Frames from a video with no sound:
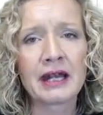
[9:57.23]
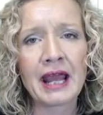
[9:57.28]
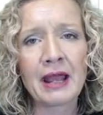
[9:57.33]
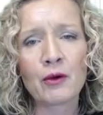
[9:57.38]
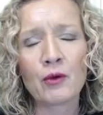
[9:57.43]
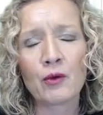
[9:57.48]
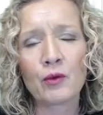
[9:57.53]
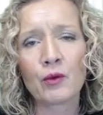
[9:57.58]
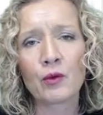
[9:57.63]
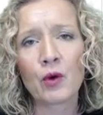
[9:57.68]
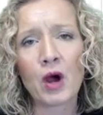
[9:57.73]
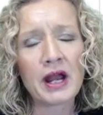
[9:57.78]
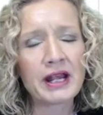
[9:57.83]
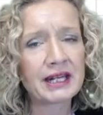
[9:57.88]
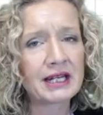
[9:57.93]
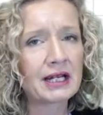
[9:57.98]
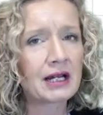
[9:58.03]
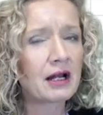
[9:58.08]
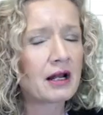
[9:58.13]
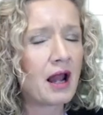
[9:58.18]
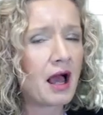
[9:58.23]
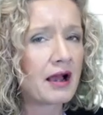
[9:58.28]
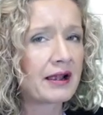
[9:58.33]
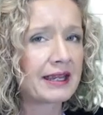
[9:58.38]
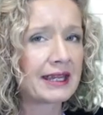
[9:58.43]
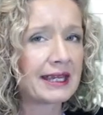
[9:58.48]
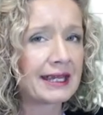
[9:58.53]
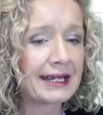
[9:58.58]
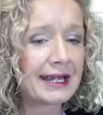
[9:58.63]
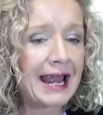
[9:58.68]
Now, I didn't
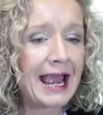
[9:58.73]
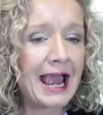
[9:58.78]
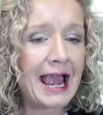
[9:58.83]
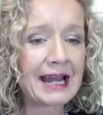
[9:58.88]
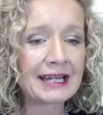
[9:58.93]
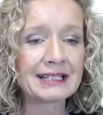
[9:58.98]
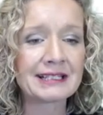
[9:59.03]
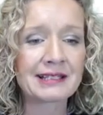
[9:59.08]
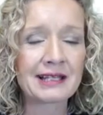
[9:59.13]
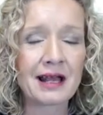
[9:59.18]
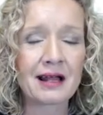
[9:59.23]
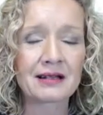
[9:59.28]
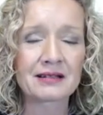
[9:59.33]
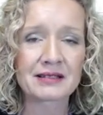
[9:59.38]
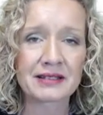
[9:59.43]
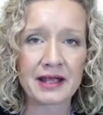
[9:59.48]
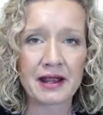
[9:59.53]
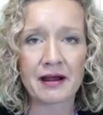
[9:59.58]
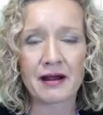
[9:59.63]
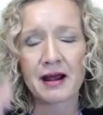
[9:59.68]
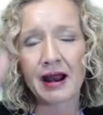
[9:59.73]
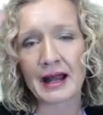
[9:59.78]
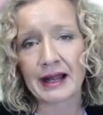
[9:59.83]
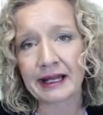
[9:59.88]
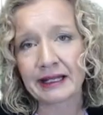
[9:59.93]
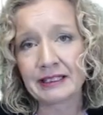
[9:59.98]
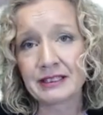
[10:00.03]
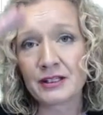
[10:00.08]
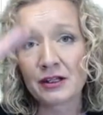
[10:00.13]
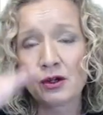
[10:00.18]
lock in any cells there,
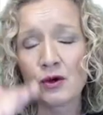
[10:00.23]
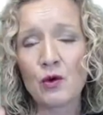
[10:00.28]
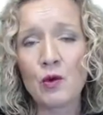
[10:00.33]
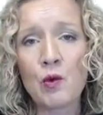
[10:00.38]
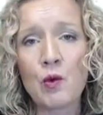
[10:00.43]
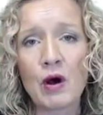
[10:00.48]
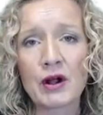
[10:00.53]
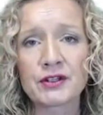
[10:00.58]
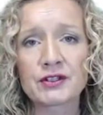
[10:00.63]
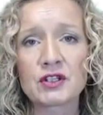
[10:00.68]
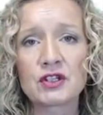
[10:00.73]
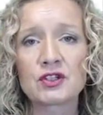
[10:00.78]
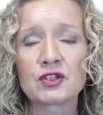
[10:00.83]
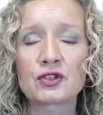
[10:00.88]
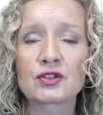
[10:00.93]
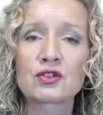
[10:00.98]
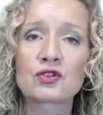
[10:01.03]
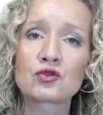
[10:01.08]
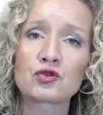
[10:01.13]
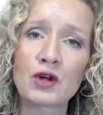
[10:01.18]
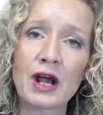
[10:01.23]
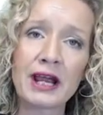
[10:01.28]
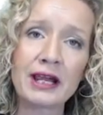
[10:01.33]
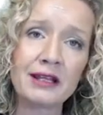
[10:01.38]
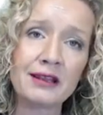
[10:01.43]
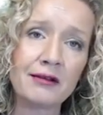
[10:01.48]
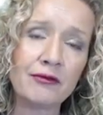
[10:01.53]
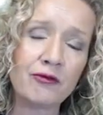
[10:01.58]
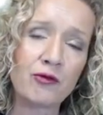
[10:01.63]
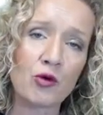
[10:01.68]
and I do want to just
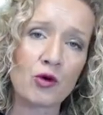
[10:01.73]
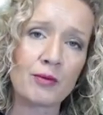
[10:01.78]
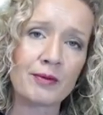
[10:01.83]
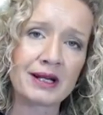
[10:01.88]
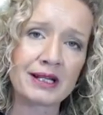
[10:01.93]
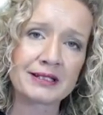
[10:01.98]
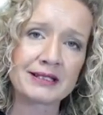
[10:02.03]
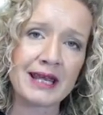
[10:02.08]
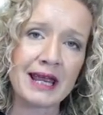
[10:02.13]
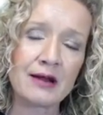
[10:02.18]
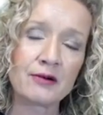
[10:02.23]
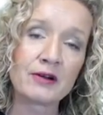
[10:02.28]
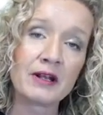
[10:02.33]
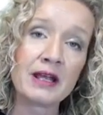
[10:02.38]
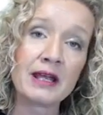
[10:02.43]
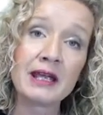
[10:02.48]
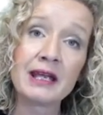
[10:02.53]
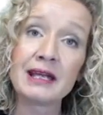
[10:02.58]
drag the formula down